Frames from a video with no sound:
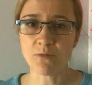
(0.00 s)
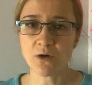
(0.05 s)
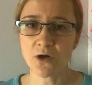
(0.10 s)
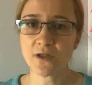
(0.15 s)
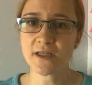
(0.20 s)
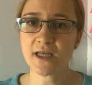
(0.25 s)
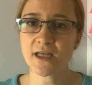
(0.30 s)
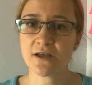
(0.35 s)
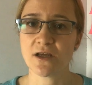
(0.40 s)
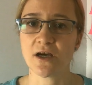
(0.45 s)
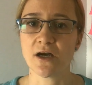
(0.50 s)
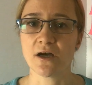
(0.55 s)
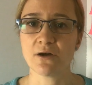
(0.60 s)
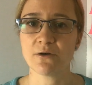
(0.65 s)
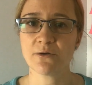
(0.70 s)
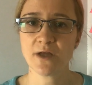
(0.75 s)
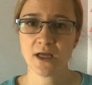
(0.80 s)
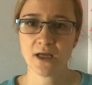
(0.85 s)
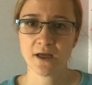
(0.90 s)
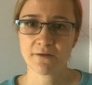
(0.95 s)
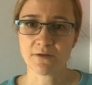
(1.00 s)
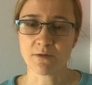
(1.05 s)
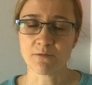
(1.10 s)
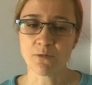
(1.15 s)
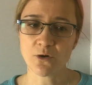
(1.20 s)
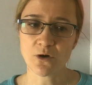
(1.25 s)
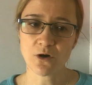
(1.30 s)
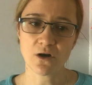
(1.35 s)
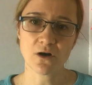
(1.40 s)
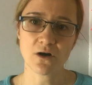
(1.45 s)
more they know, the
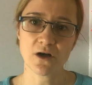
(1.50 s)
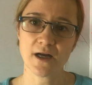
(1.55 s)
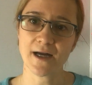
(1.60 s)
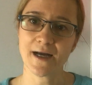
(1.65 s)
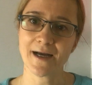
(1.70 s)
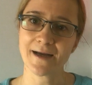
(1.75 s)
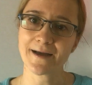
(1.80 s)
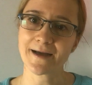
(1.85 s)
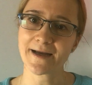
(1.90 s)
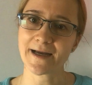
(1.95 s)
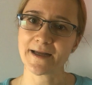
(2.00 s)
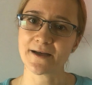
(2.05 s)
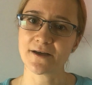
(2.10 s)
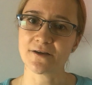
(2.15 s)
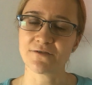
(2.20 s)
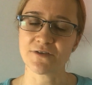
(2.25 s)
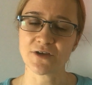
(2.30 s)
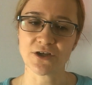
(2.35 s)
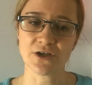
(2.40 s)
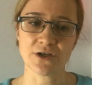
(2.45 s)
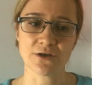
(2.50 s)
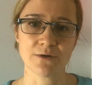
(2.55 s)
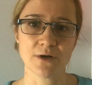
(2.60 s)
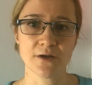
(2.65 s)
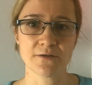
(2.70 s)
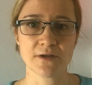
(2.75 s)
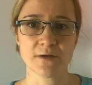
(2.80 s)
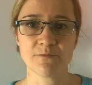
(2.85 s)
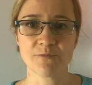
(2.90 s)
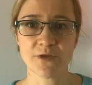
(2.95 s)
more kind of
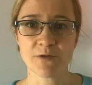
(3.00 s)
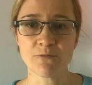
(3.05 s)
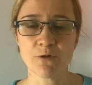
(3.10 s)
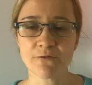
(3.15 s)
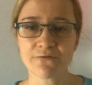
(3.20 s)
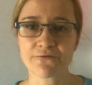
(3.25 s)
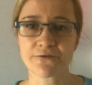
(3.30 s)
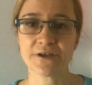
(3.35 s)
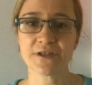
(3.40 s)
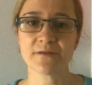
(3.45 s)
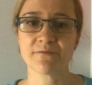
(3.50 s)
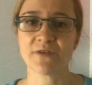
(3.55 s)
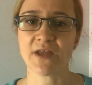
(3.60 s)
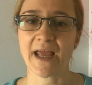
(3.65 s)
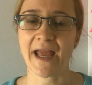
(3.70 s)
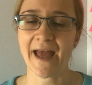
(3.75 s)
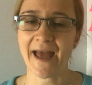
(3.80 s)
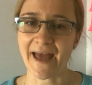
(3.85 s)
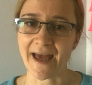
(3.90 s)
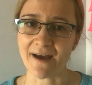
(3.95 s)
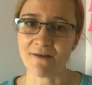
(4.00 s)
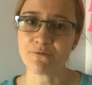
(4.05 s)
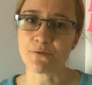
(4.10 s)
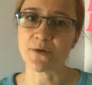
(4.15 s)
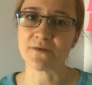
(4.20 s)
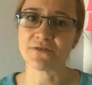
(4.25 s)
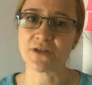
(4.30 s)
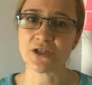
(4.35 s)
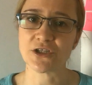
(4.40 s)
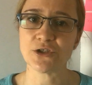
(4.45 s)
the more freedom they have
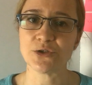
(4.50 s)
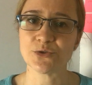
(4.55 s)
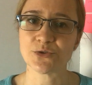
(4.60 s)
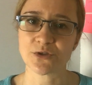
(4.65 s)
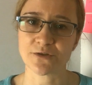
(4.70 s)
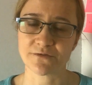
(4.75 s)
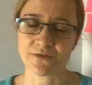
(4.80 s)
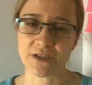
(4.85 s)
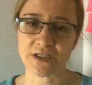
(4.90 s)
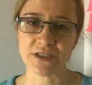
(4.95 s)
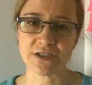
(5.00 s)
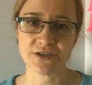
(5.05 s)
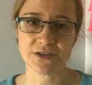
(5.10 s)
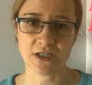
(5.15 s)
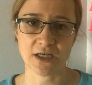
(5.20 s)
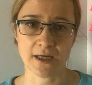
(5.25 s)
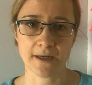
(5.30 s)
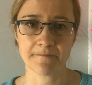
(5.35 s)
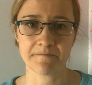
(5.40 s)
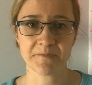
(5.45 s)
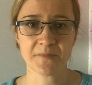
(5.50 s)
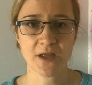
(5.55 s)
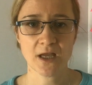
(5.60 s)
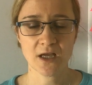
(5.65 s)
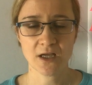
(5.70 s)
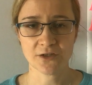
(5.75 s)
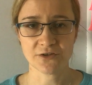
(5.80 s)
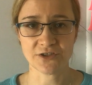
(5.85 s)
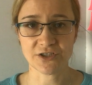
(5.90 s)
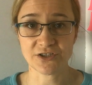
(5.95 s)
with the use of these
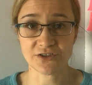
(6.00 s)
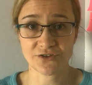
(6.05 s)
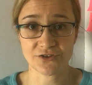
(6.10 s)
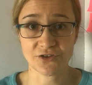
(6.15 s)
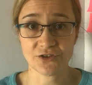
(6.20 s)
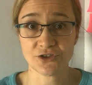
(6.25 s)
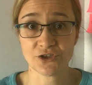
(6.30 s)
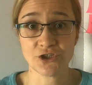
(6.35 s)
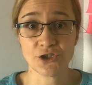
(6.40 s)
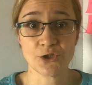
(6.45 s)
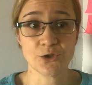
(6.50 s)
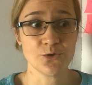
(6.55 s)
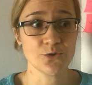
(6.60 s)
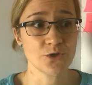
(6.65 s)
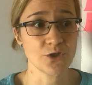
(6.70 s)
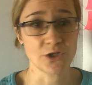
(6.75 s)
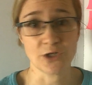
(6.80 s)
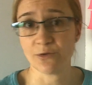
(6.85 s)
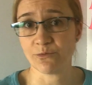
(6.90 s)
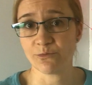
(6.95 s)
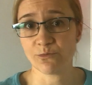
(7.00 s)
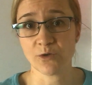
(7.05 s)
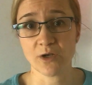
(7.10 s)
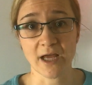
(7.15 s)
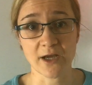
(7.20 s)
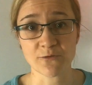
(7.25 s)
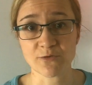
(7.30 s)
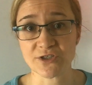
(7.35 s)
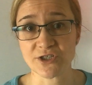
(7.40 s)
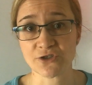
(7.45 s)
new
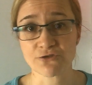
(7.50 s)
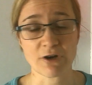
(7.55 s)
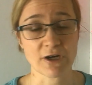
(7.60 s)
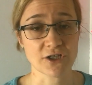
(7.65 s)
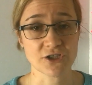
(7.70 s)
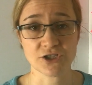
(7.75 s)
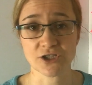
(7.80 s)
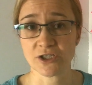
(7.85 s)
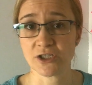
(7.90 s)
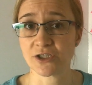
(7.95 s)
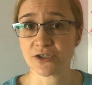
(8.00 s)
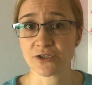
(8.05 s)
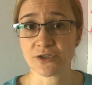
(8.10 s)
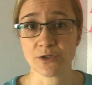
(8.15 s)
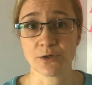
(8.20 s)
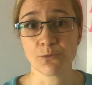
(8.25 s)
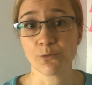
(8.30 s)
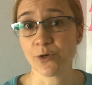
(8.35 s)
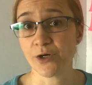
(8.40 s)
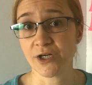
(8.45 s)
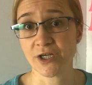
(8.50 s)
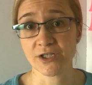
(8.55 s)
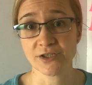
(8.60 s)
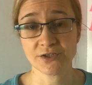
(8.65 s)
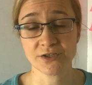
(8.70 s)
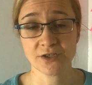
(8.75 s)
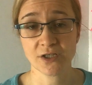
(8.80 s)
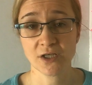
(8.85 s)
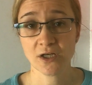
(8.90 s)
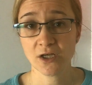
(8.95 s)
language structures,
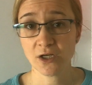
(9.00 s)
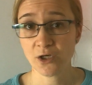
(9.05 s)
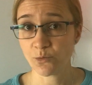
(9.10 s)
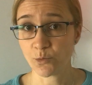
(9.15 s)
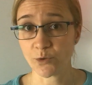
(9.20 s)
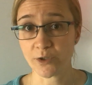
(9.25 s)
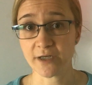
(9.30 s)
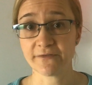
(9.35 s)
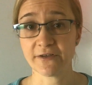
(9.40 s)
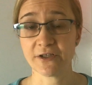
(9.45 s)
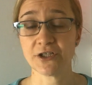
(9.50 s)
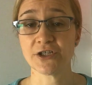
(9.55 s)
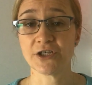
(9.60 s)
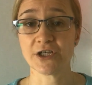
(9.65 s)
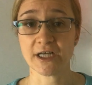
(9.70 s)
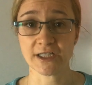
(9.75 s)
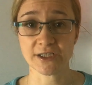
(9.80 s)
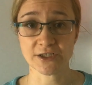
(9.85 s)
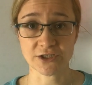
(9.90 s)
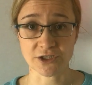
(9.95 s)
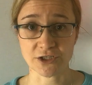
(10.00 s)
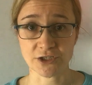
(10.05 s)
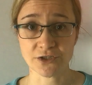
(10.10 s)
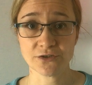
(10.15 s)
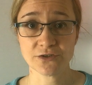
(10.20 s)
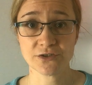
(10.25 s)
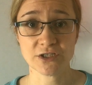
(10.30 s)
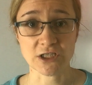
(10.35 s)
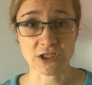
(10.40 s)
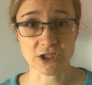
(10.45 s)
words, whatever you're going to
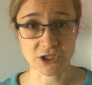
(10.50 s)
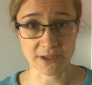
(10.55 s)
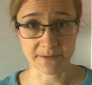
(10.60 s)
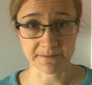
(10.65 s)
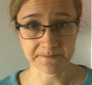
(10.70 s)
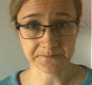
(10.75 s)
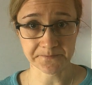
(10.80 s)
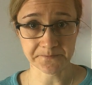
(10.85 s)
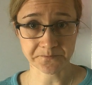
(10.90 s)
teach them.